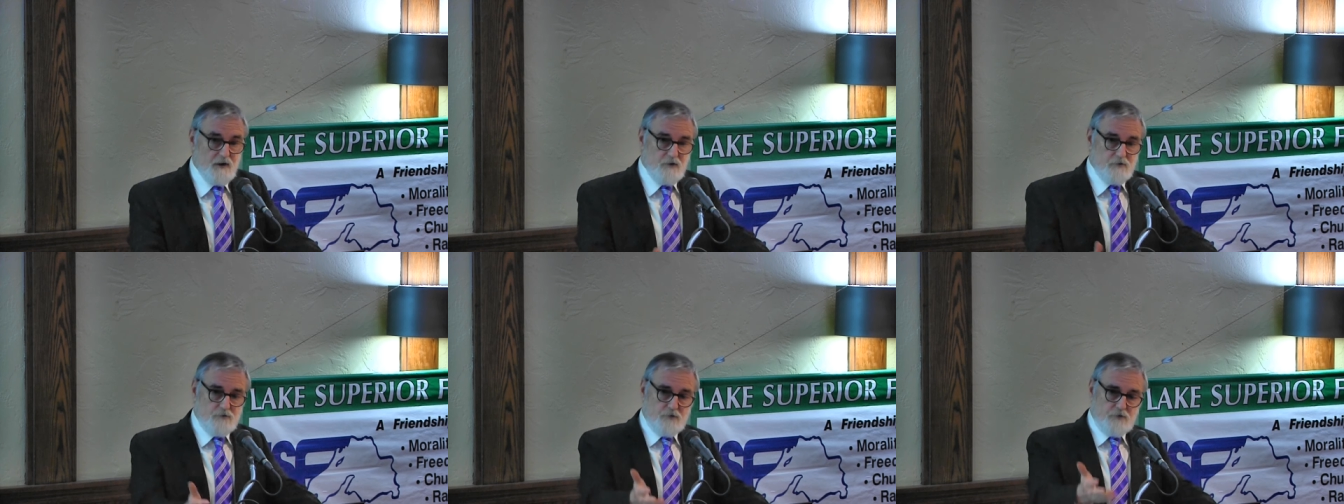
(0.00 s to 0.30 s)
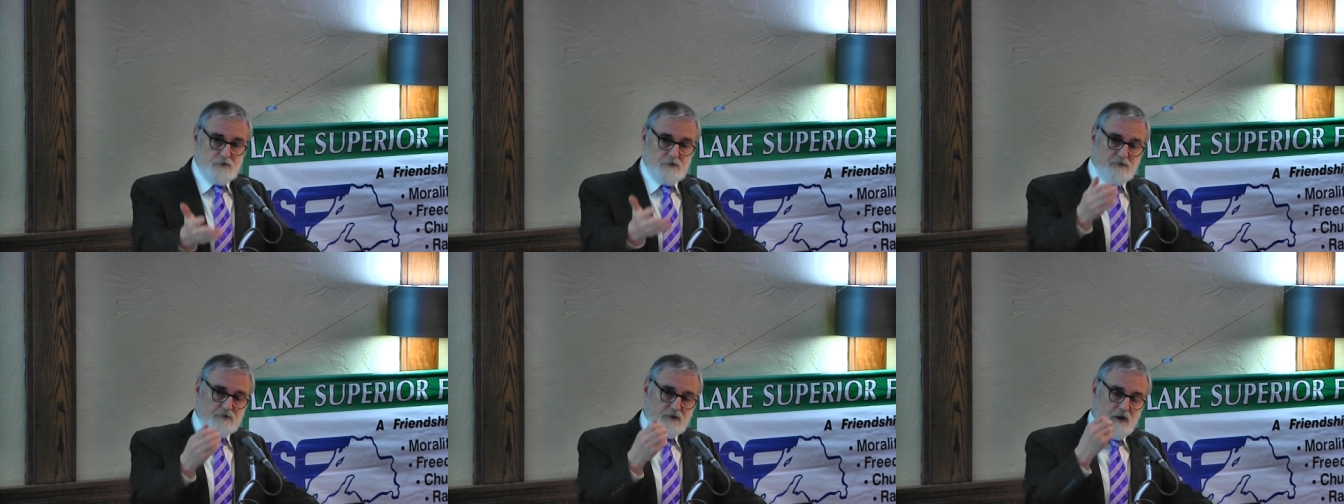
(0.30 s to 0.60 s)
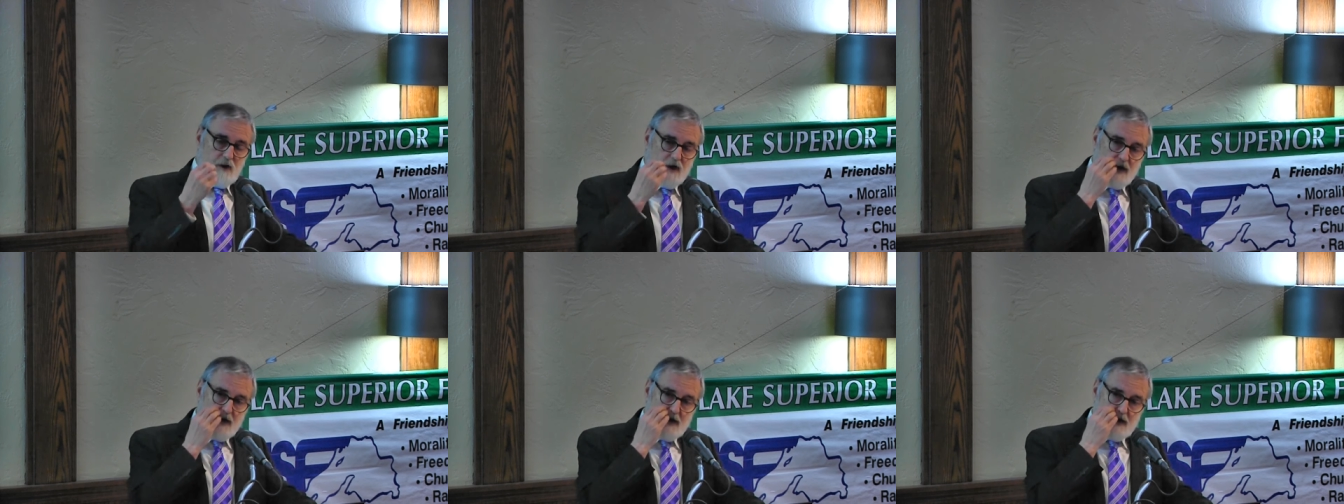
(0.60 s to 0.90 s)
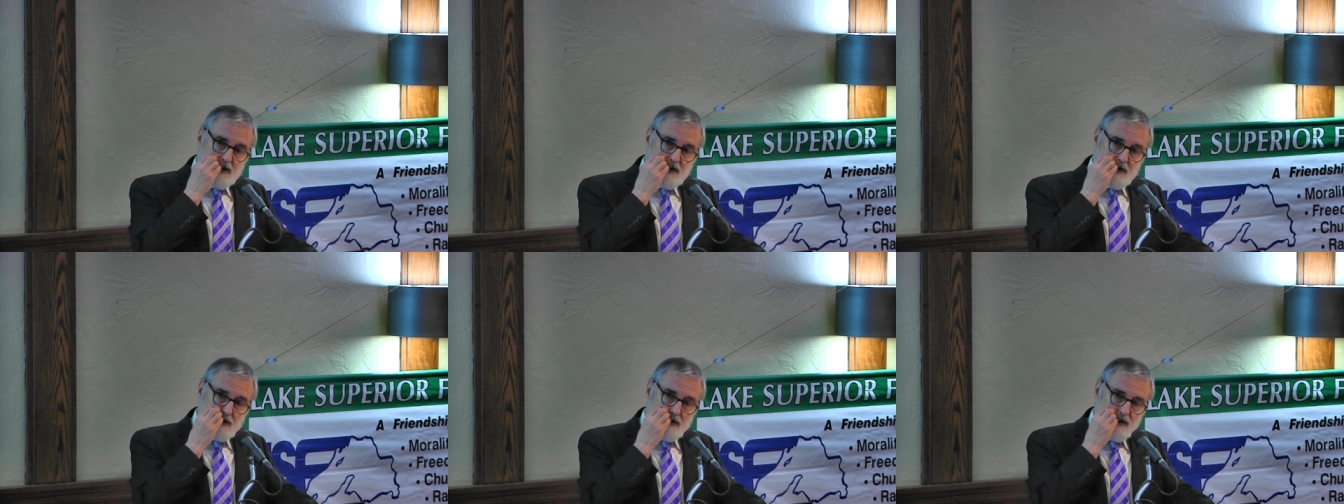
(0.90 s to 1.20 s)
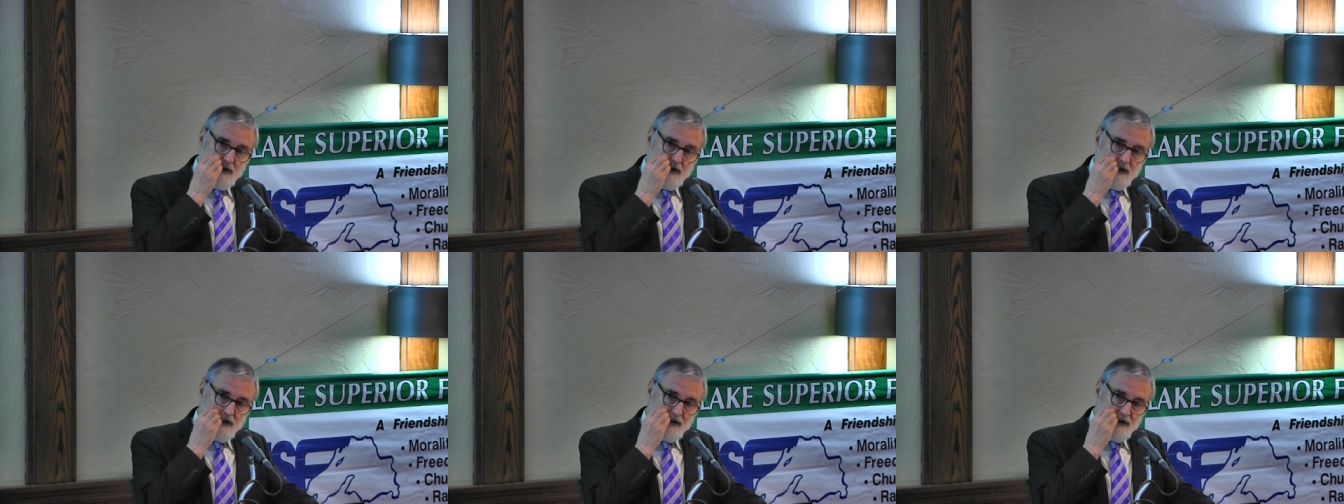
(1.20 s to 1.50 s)
So this guy,
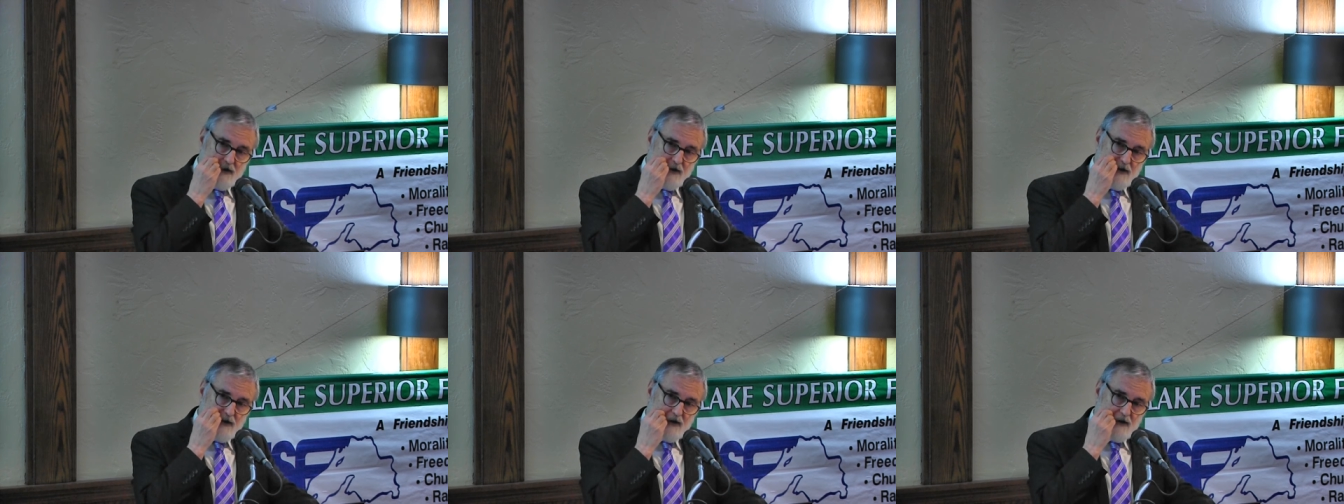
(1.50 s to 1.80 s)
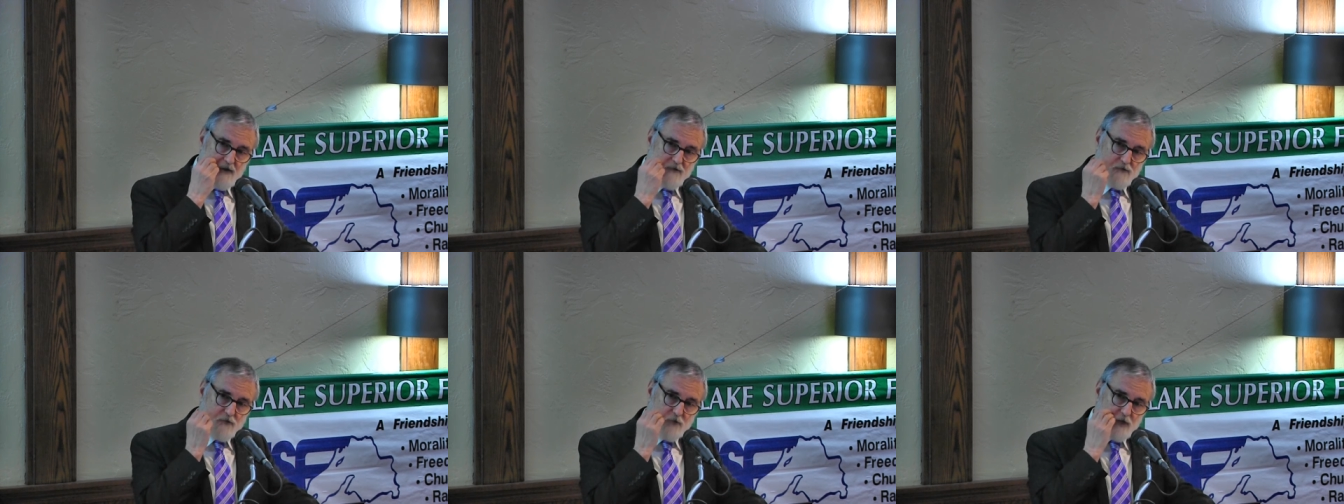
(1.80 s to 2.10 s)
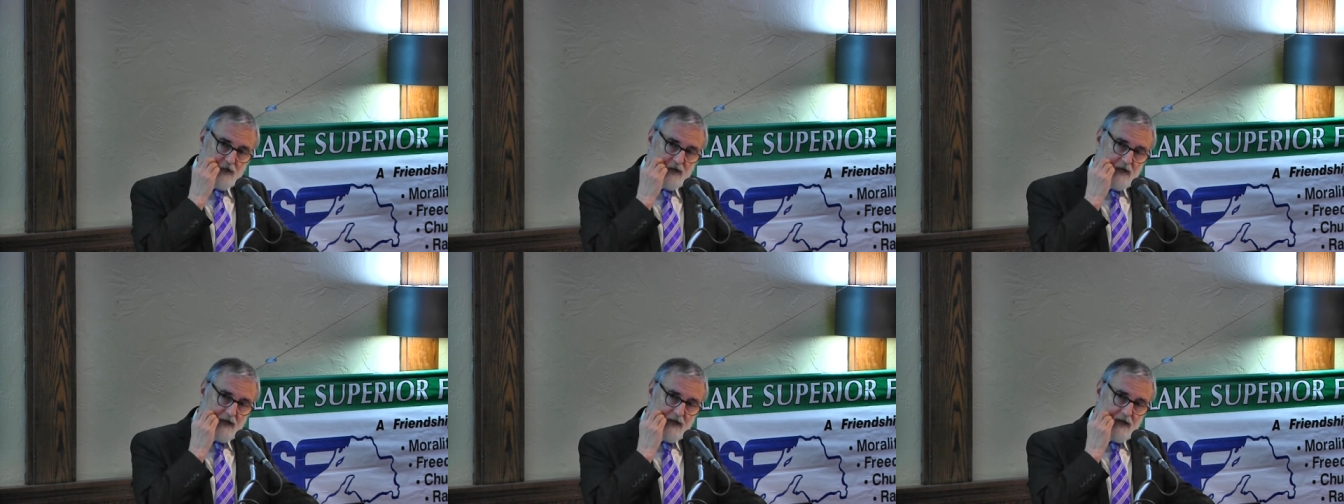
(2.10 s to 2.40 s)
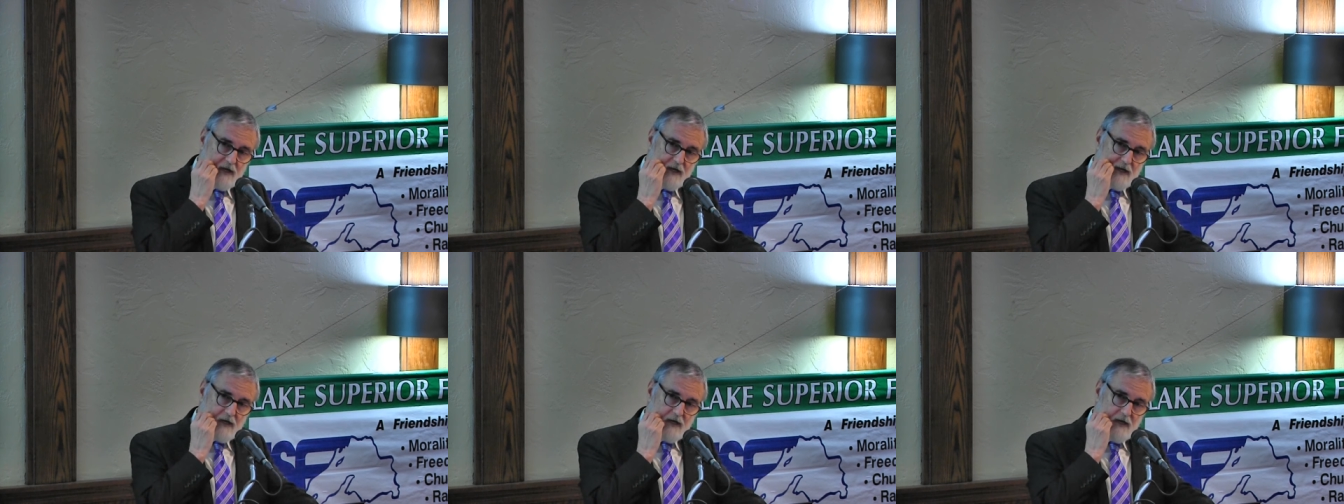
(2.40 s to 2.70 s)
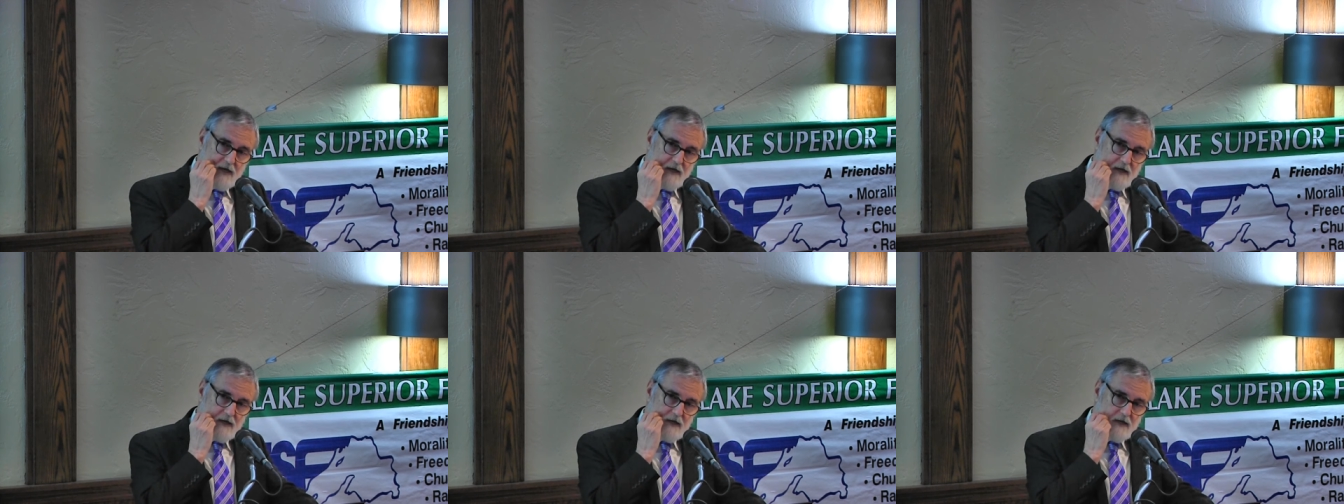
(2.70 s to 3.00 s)
uh, he's green
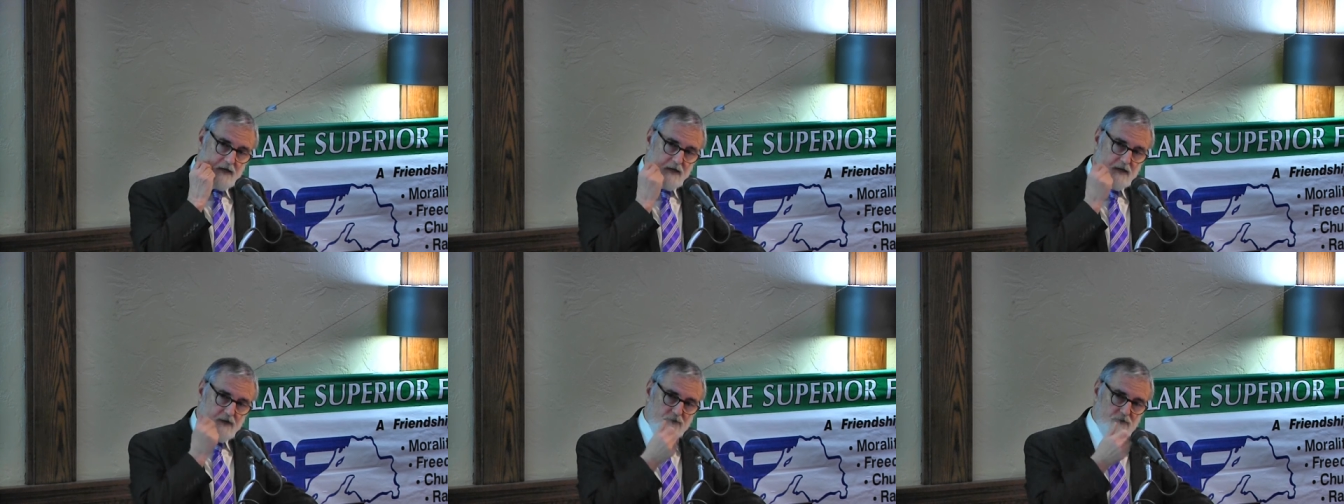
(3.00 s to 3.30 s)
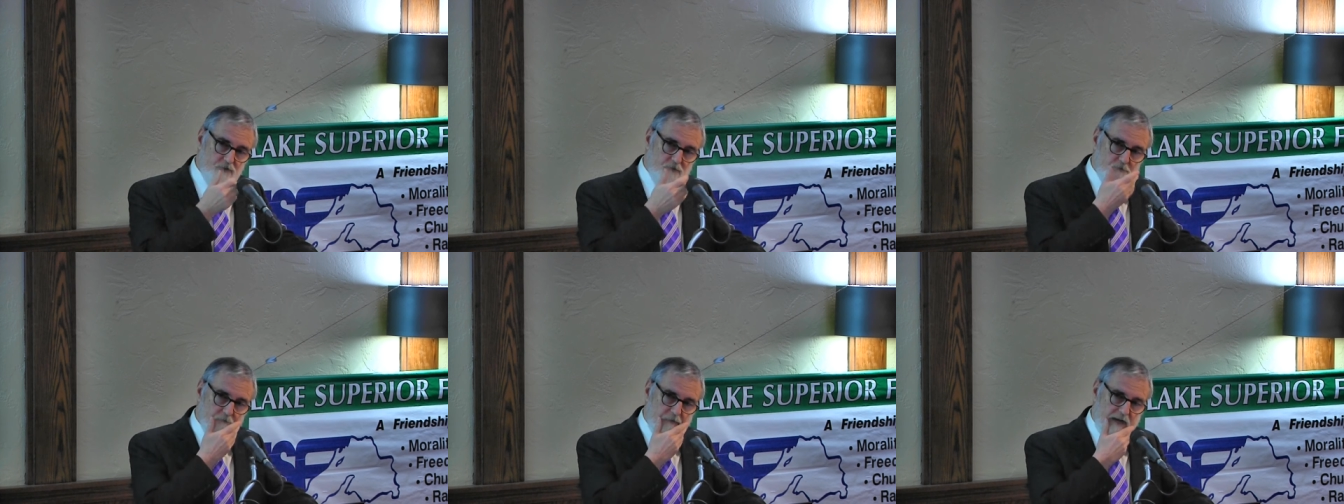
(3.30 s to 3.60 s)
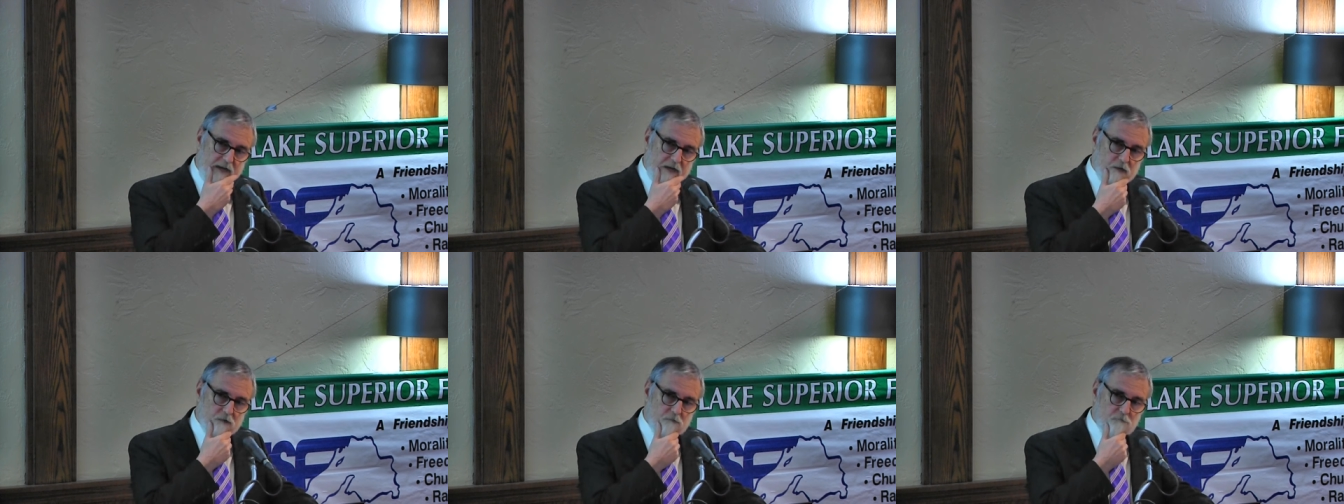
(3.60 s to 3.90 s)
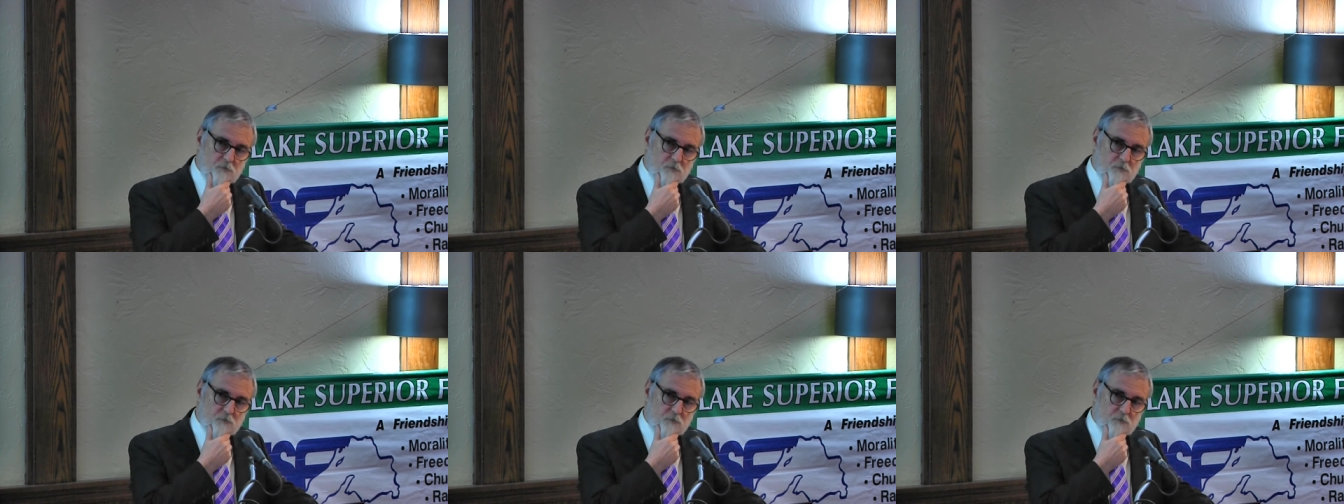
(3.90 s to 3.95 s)
and he eats metal,